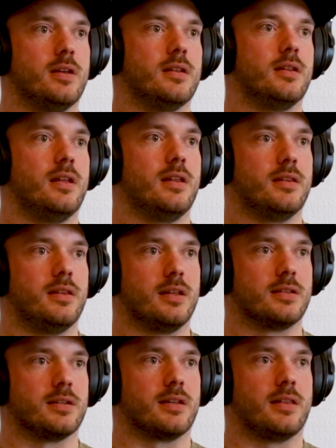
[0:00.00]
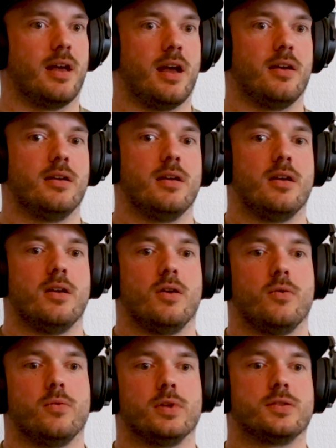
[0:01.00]
and things like that.
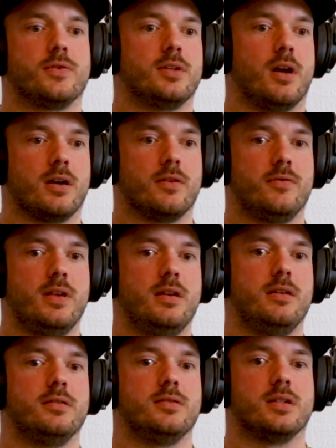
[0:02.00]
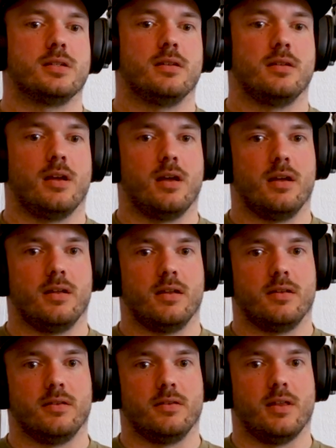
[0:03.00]
Was photography just
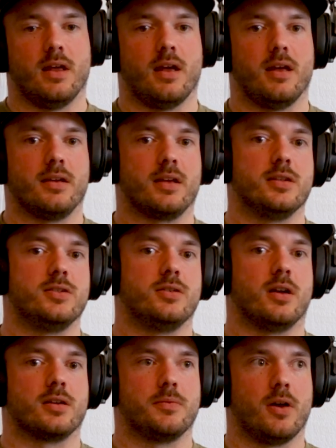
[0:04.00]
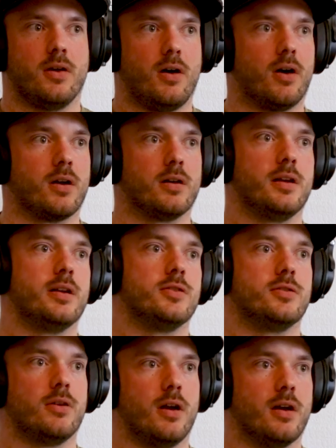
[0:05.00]
that, because you talked about art
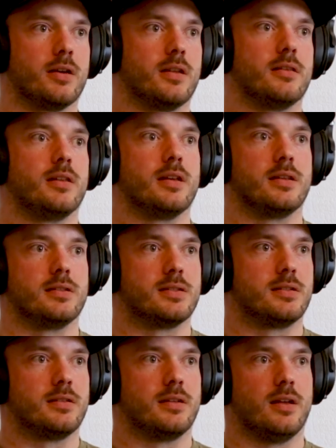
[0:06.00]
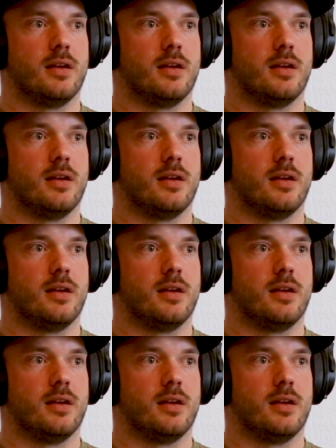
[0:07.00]
and drawing and things,